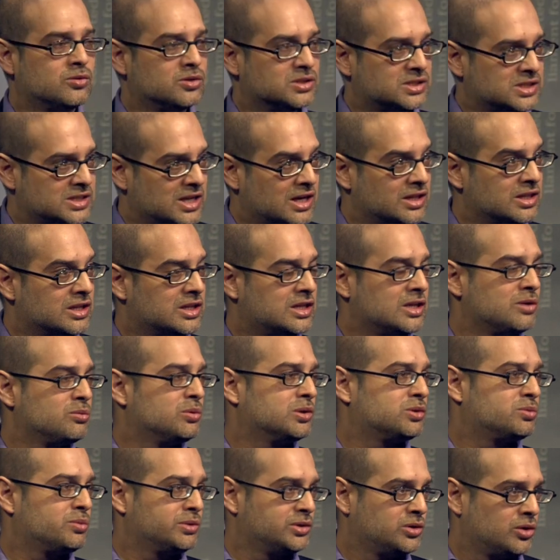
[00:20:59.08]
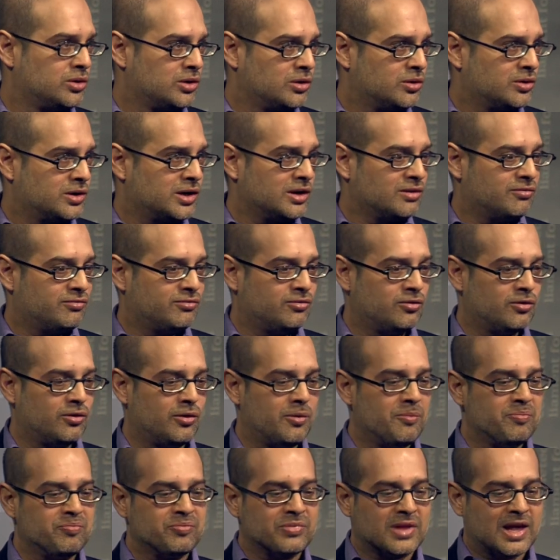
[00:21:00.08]
course, the other thing which we're all looking for
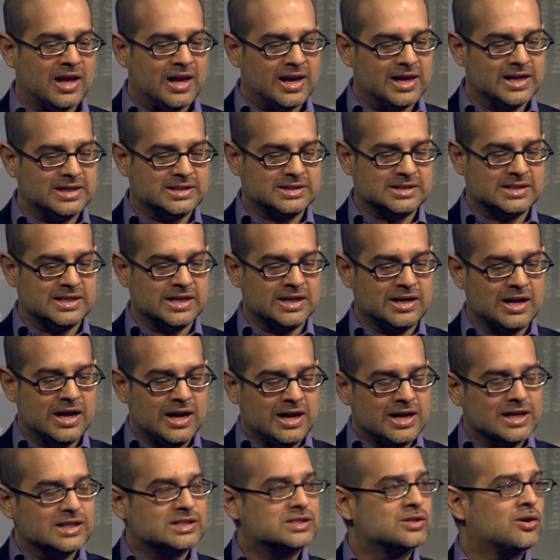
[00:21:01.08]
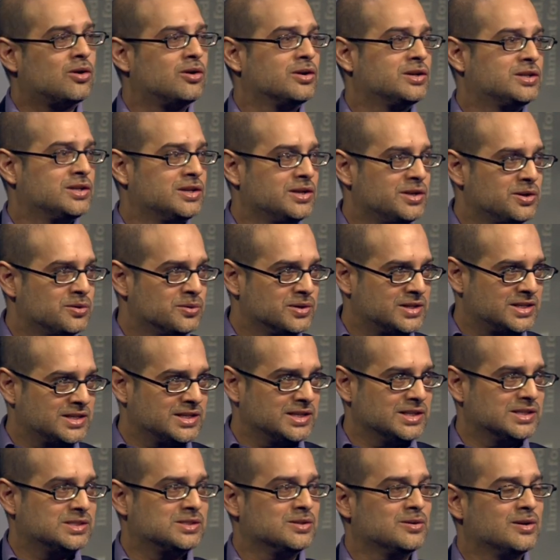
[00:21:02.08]
is that is
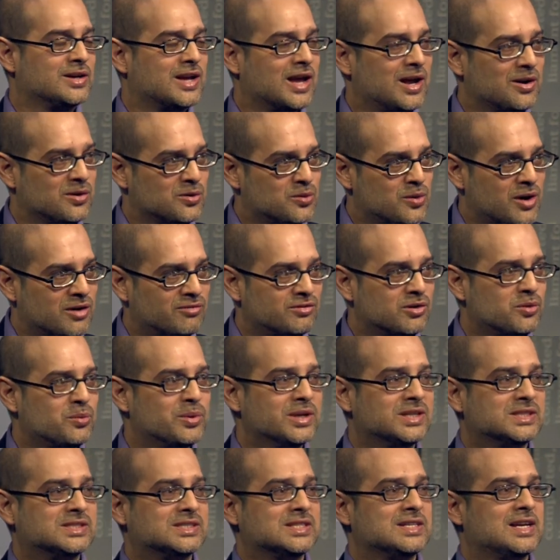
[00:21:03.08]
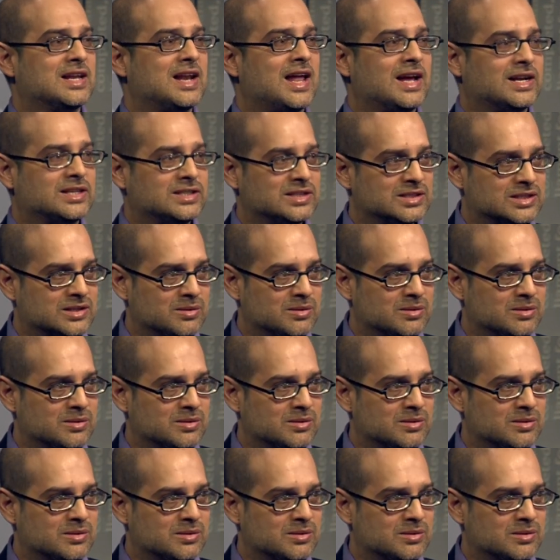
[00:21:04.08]
continuity. So again, mm. whoever wins the election